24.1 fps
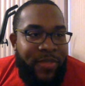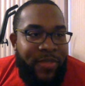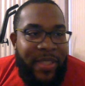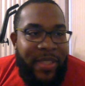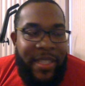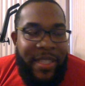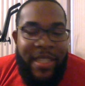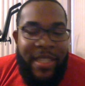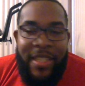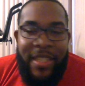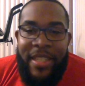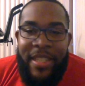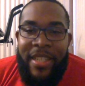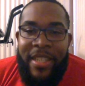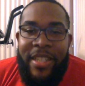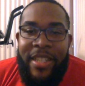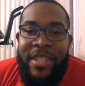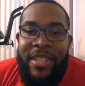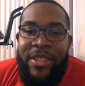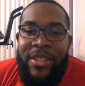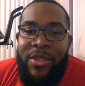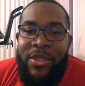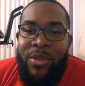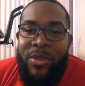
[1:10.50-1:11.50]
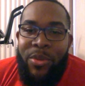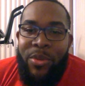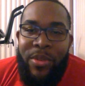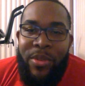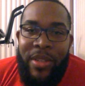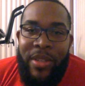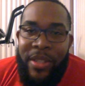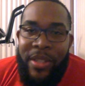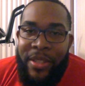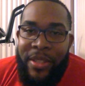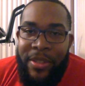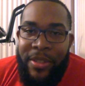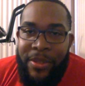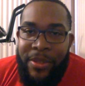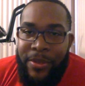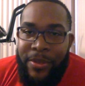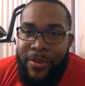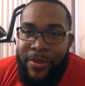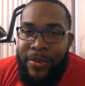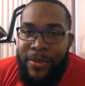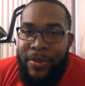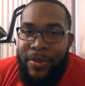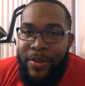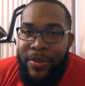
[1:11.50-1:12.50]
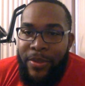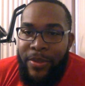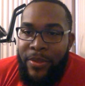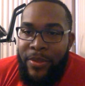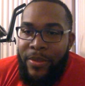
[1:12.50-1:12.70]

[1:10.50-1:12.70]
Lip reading: get any sort of